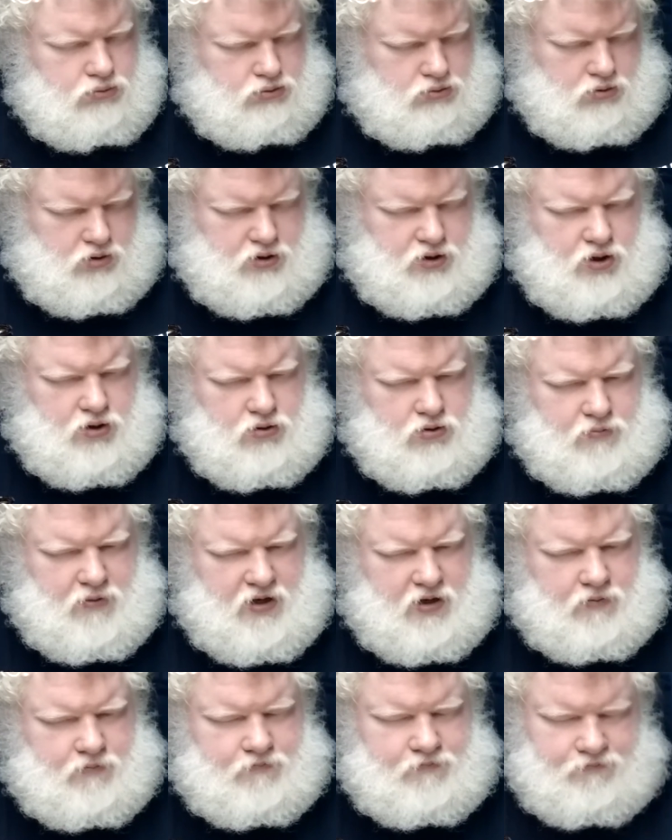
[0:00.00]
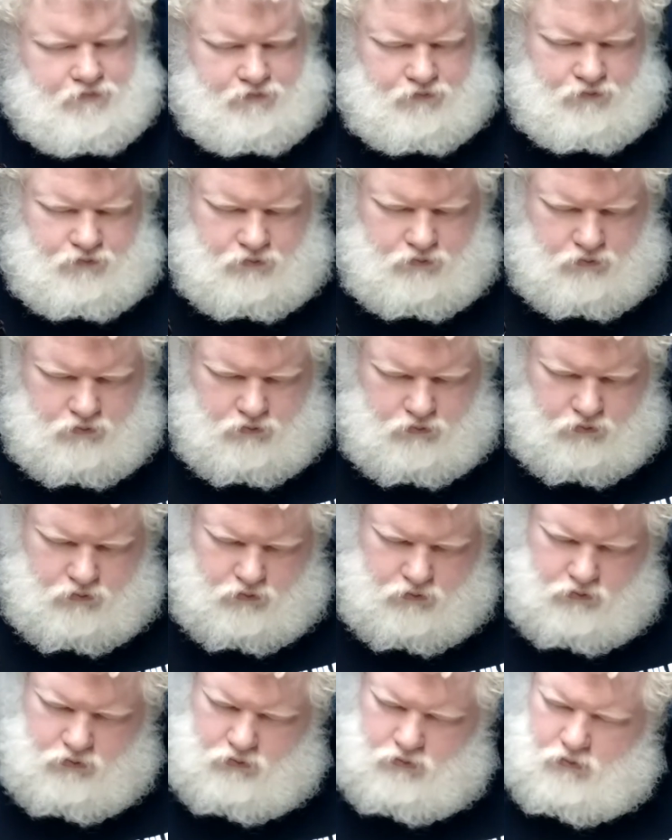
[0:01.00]
Excuse me.
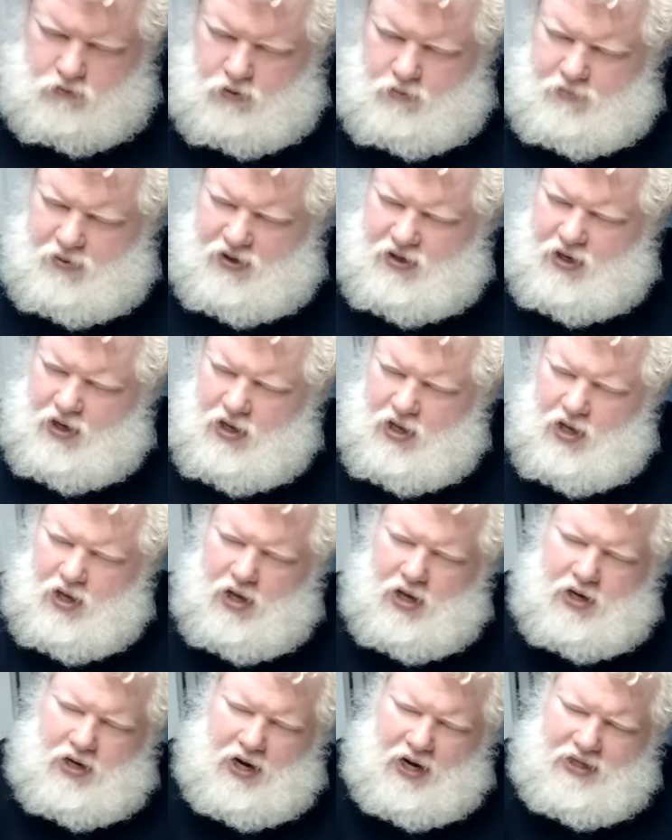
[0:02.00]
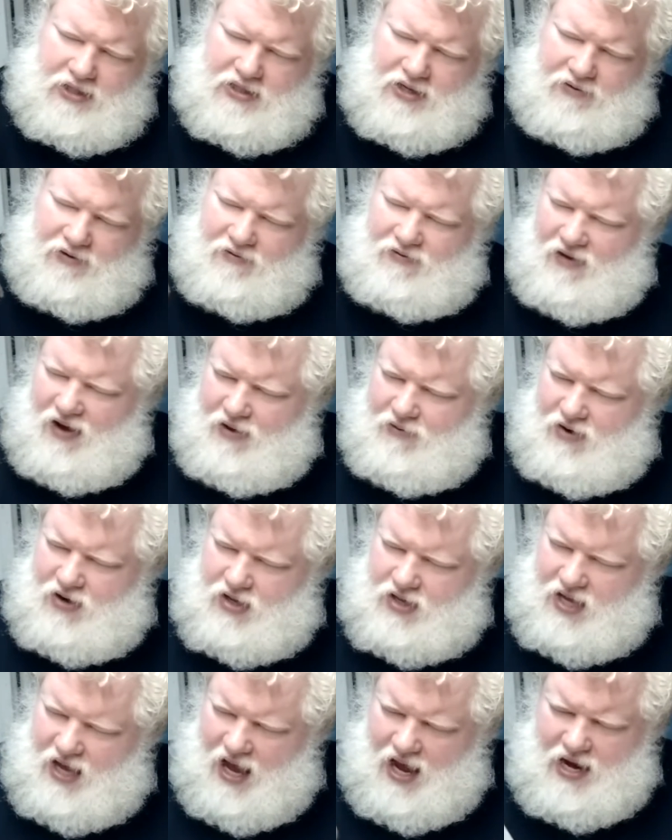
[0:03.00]
But 9.75 out
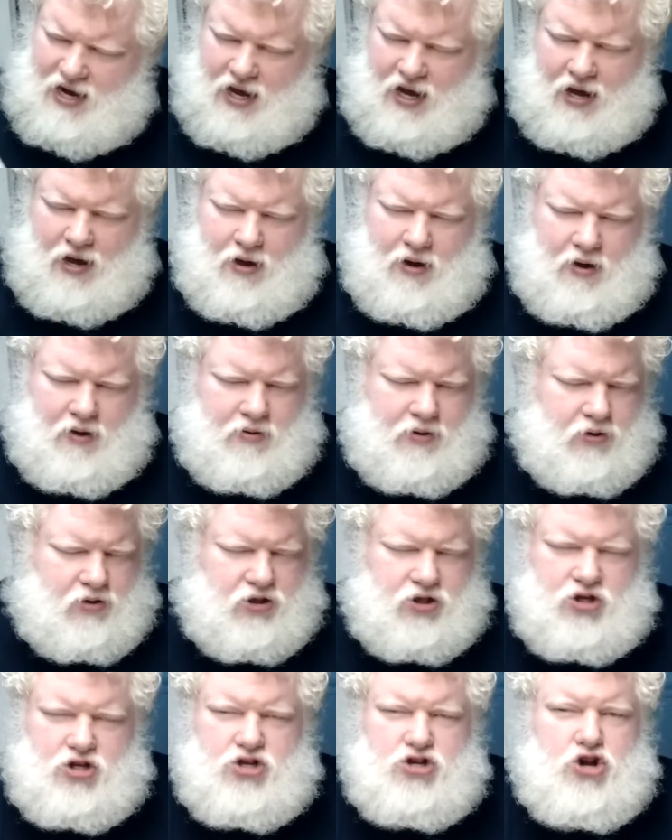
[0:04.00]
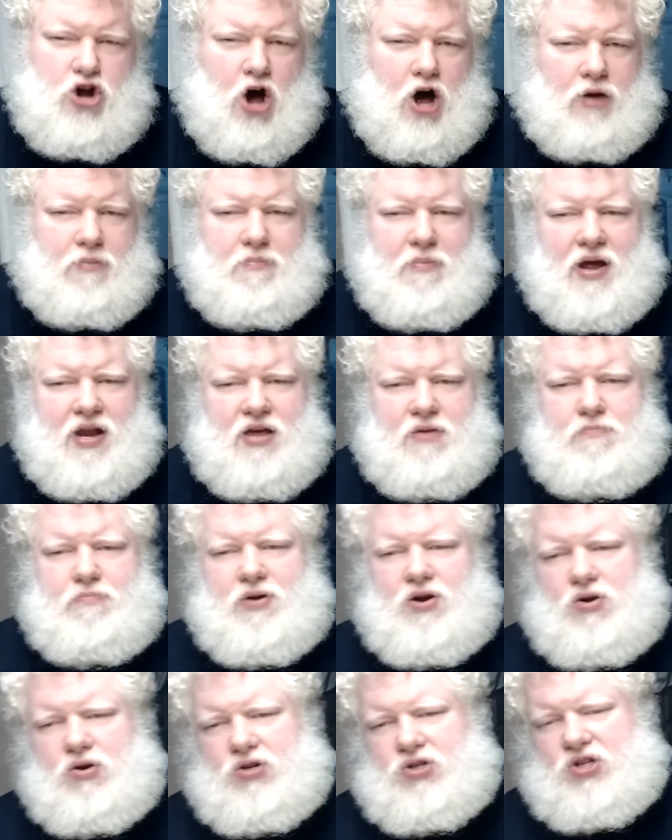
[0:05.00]
of 10, there's not many
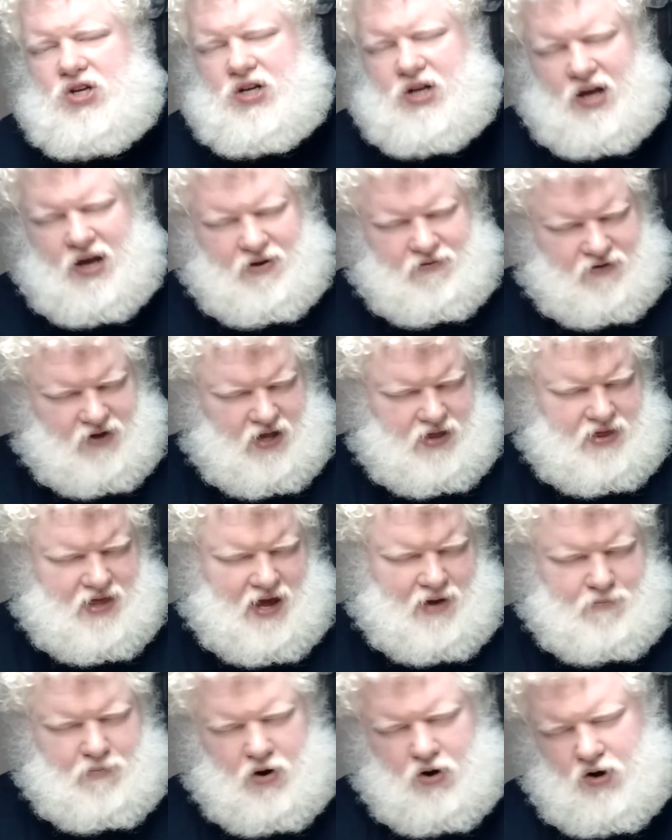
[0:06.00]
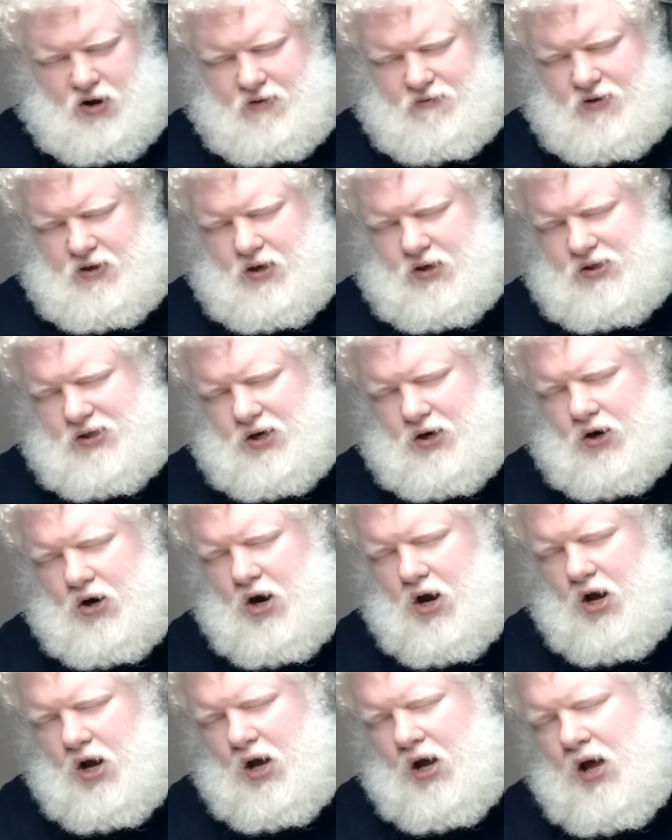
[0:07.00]
beers that have hit that mark even this year.
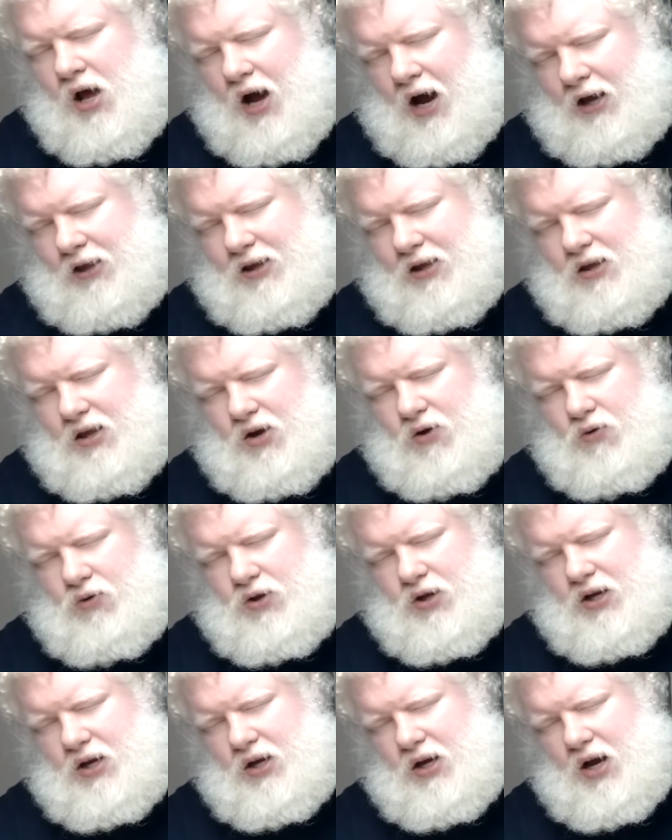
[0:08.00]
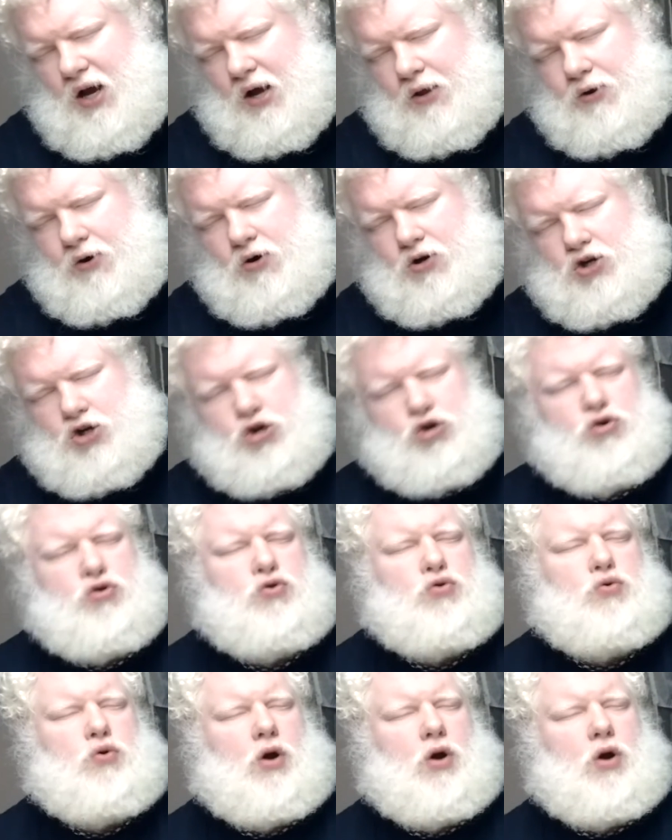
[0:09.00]
I think the only other two